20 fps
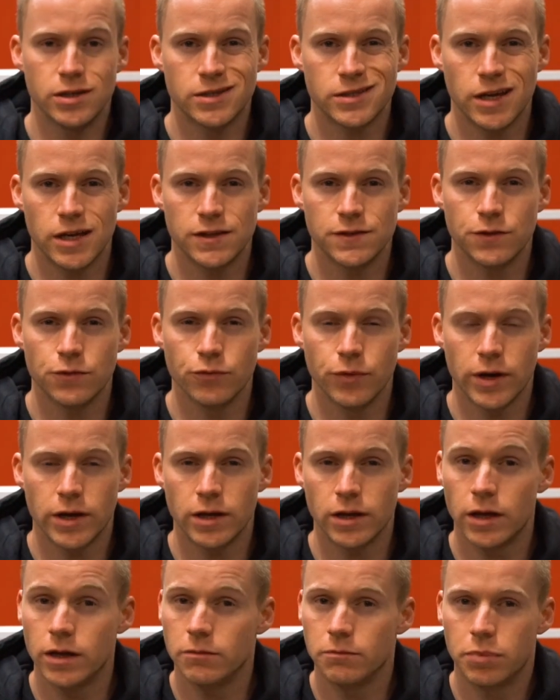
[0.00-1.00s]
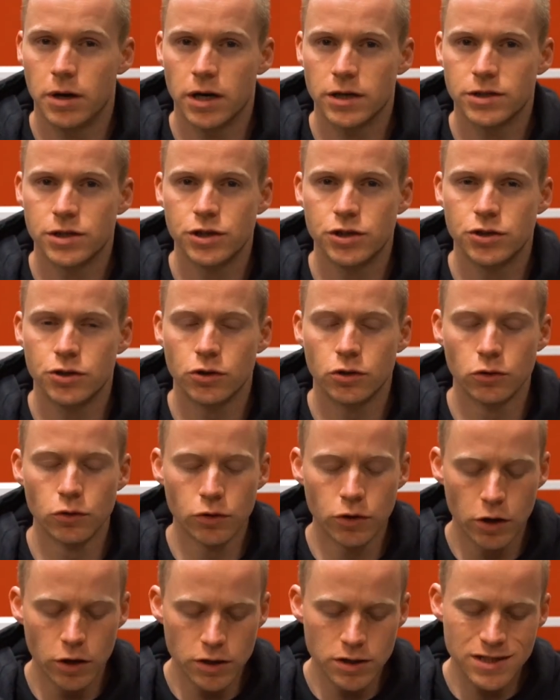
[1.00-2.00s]
It stands for regulate and partition
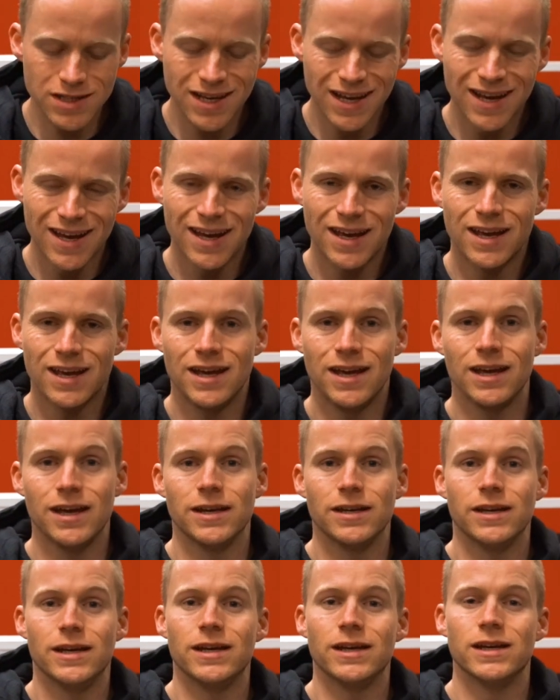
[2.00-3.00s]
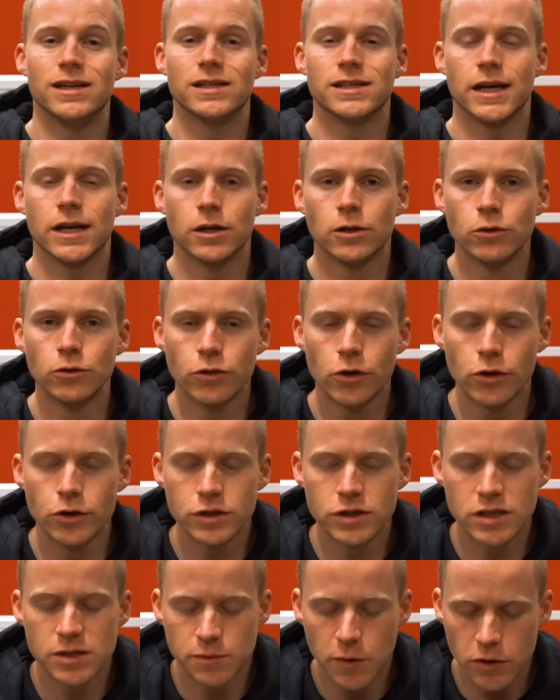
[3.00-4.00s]
glucose. It is a glucose
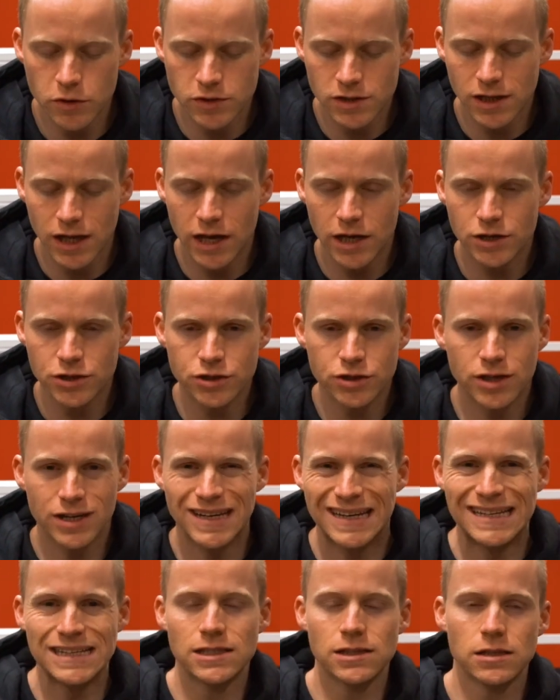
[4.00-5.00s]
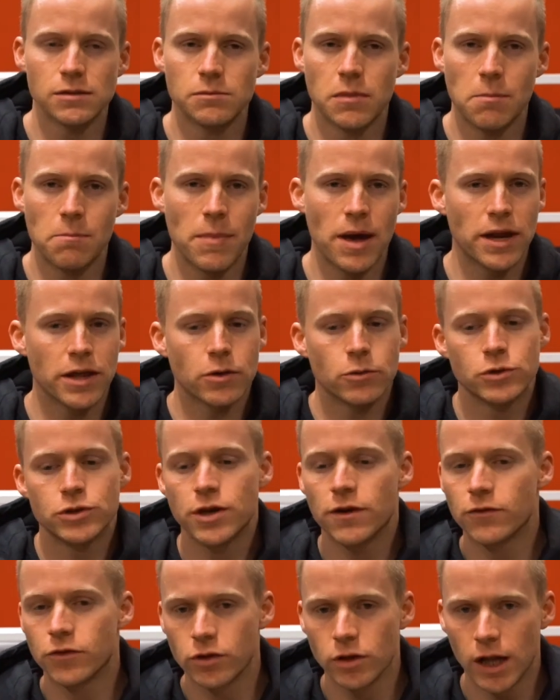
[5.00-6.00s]
disposal agent, an insulin mimetic,
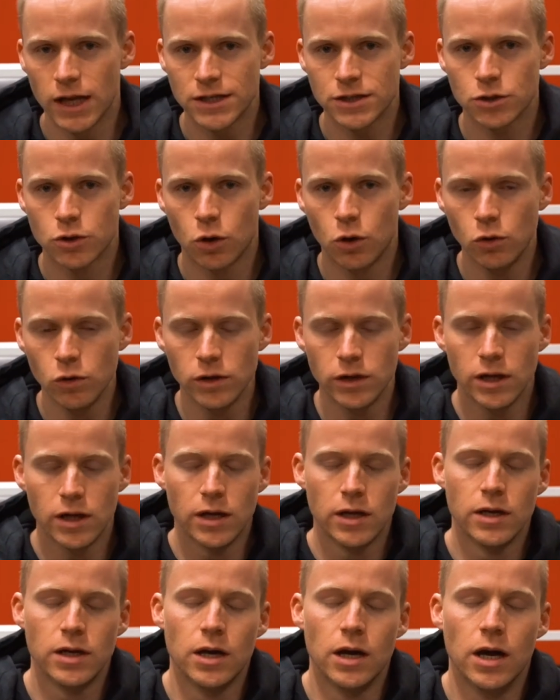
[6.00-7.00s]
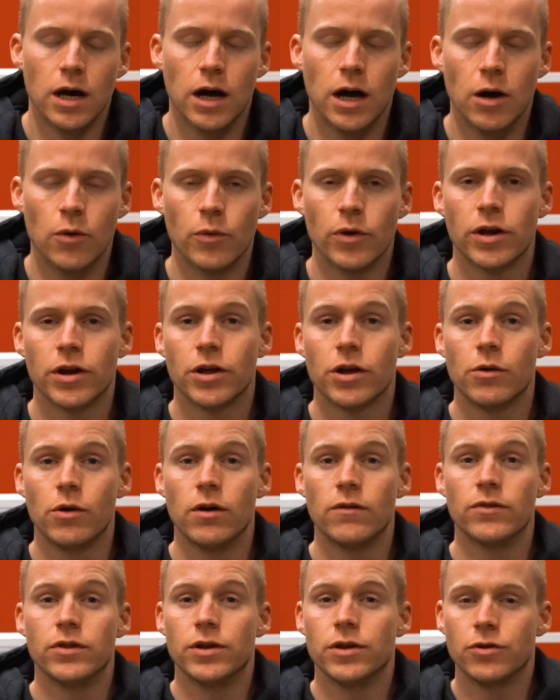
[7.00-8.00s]
whichever you like to call it. We're going to go
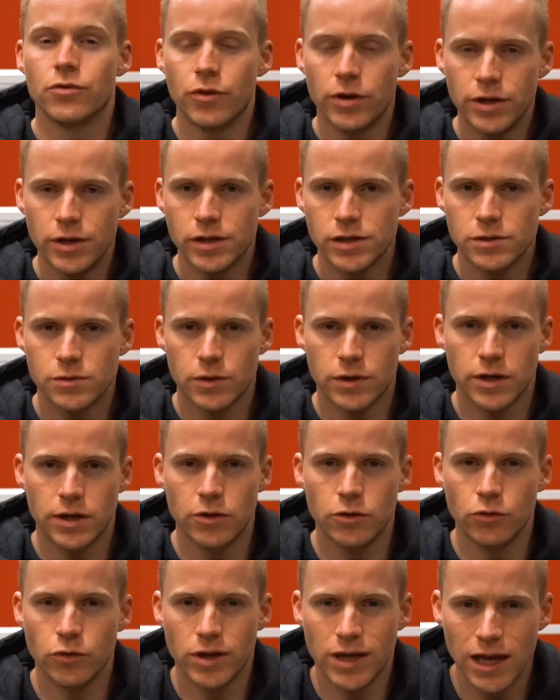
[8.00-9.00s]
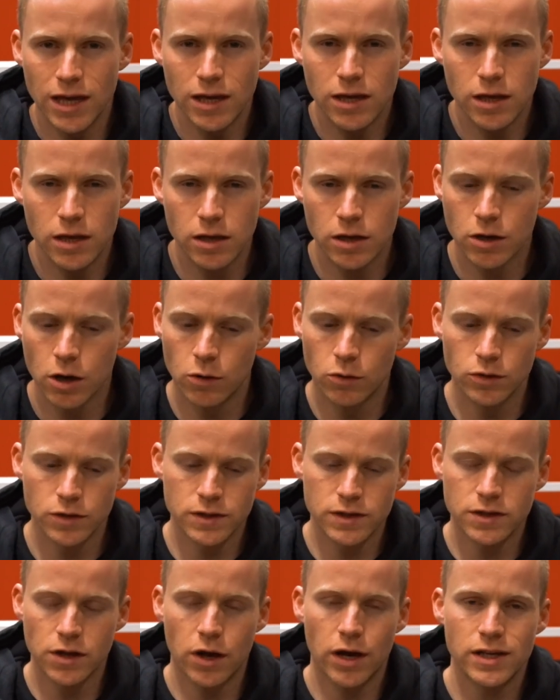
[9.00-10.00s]
over the ingredients. We're going to get all geeky, go all
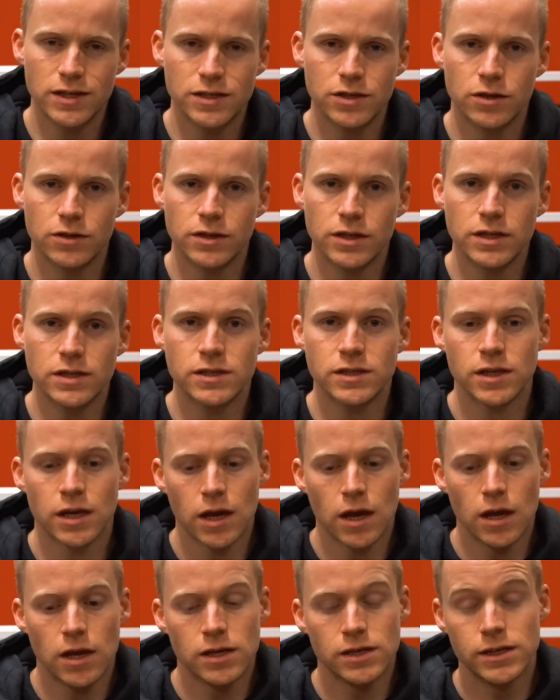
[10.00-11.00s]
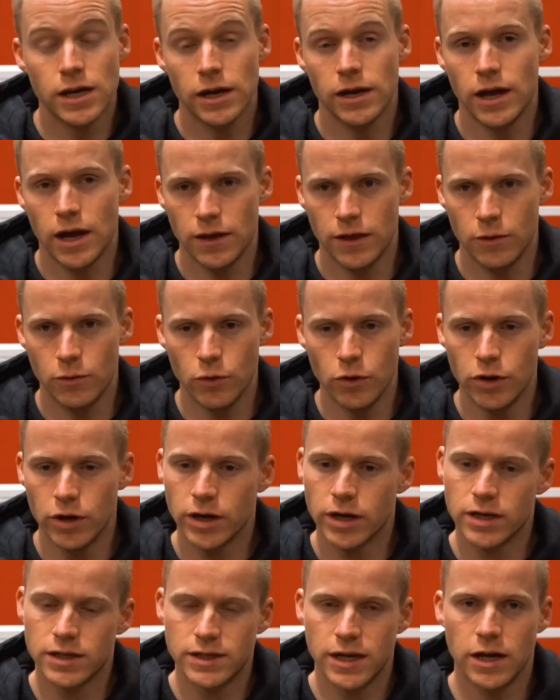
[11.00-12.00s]
sciencey on this, tell you how they
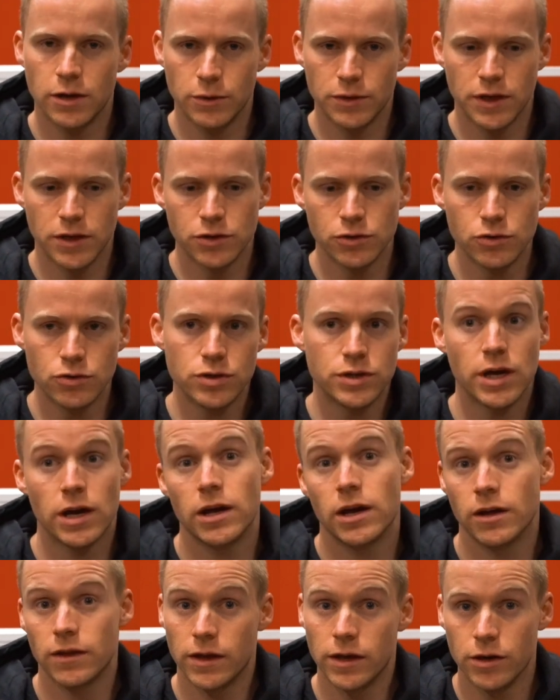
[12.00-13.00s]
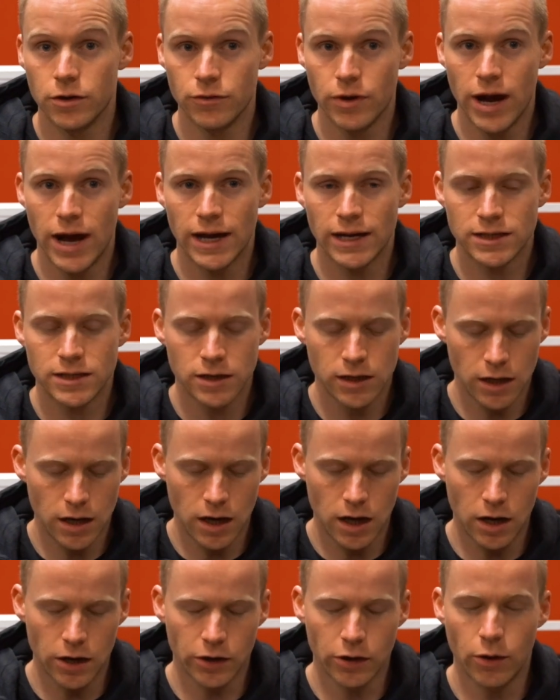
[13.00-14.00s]
work, tell you what they do, tell you how they interact,
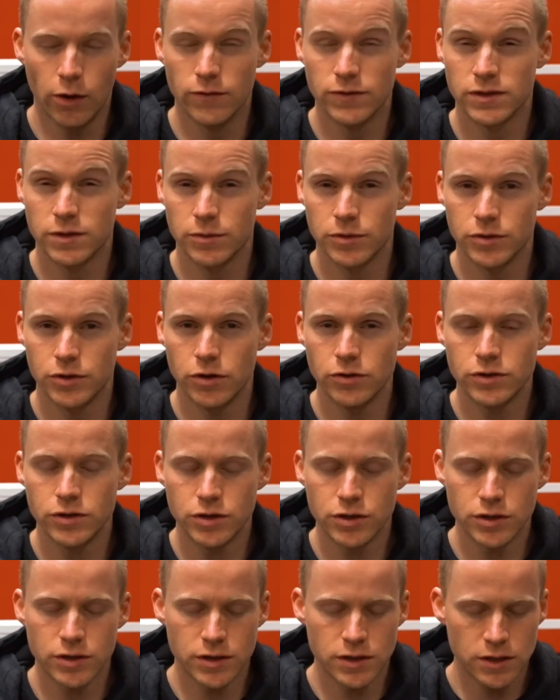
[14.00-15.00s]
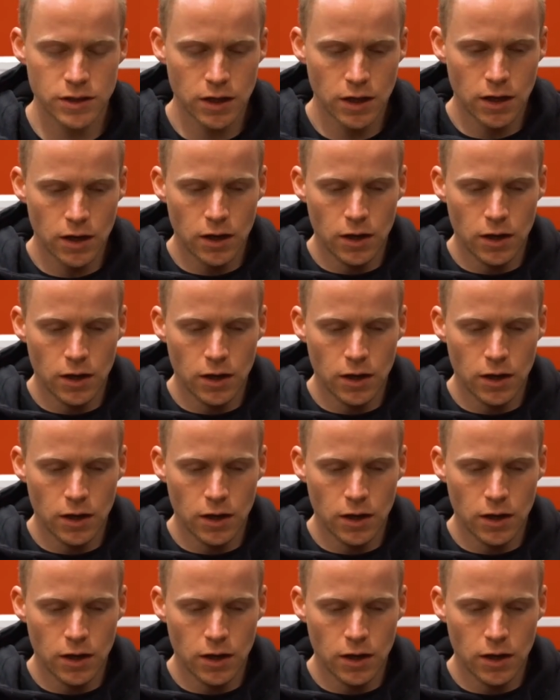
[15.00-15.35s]
go over some of the dosages.